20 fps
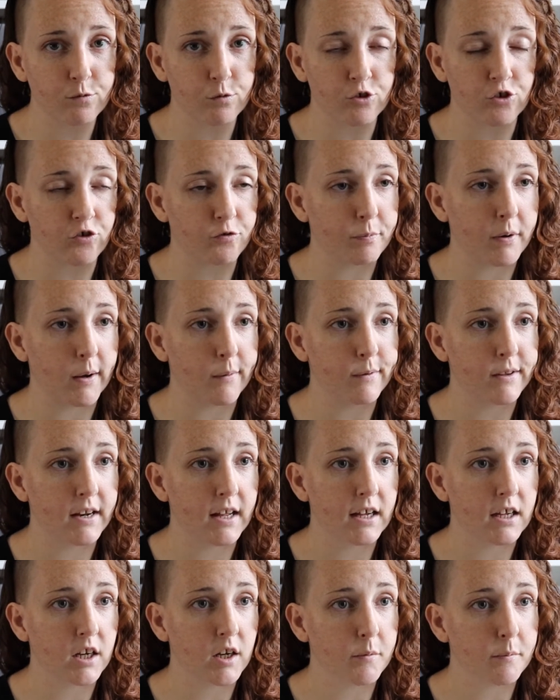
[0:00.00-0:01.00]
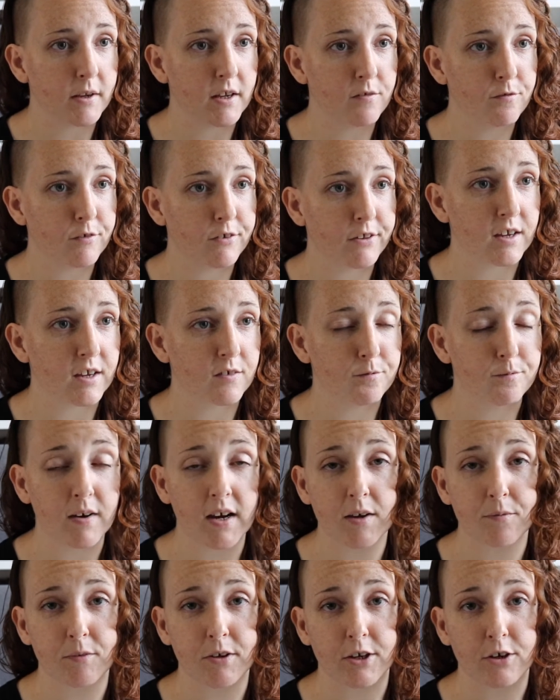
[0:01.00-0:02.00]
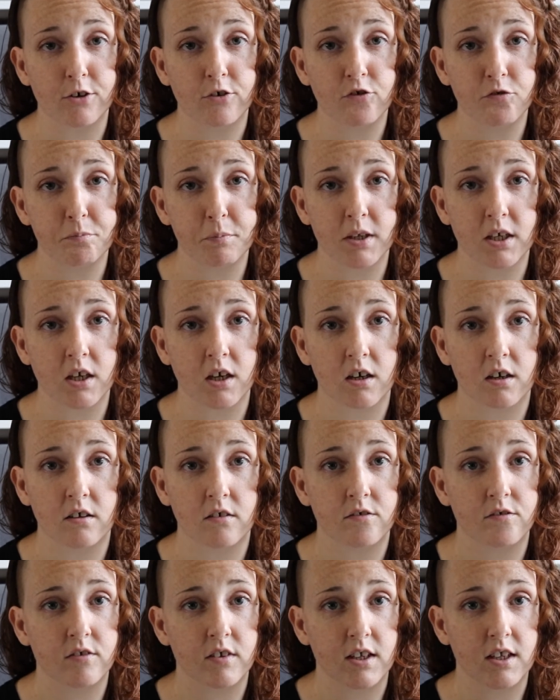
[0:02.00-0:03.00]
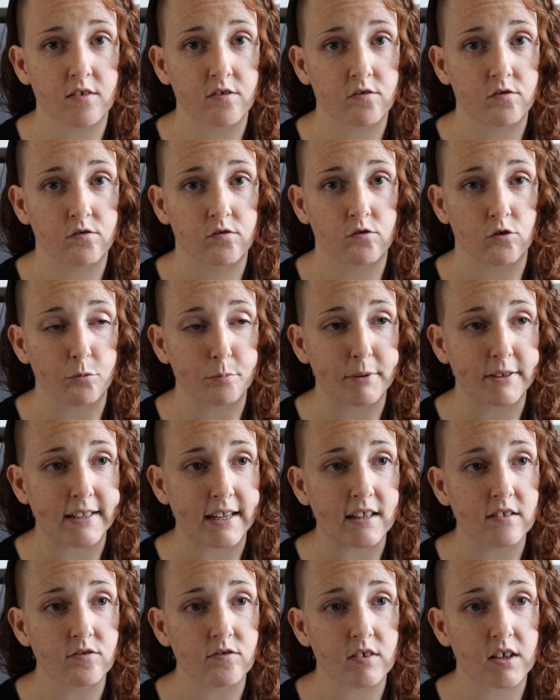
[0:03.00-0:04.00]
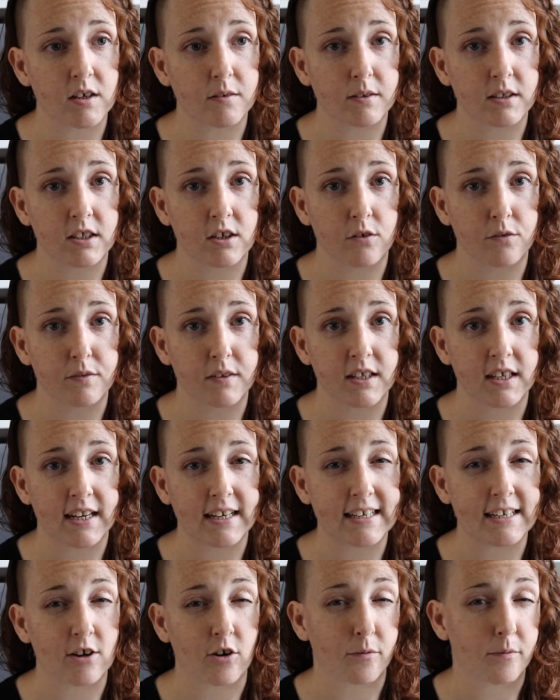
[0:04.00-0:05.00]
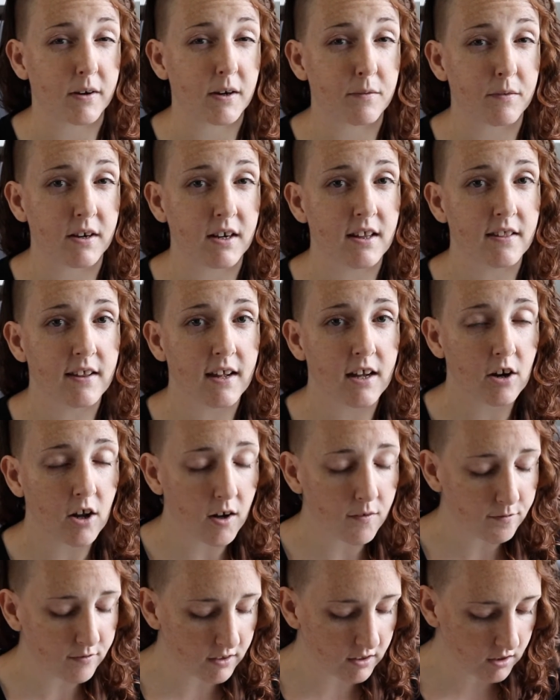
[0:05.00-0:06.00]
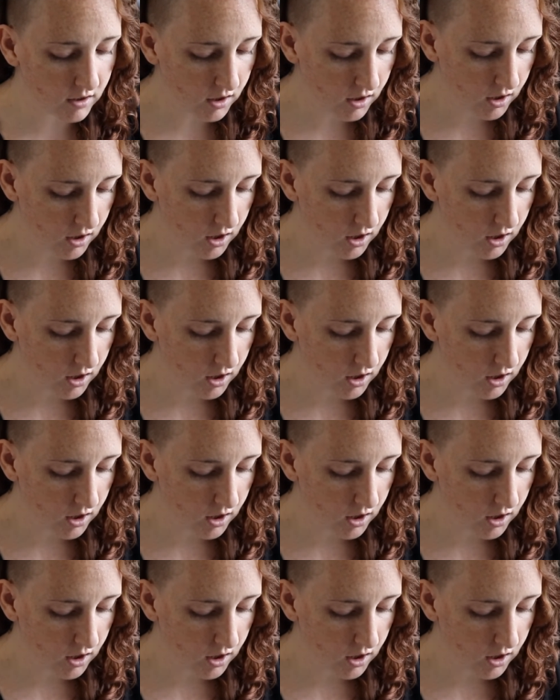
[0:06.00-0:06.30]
which is probably not going to be for 5 years because it's super dense and I really don't think I need to reread it that often.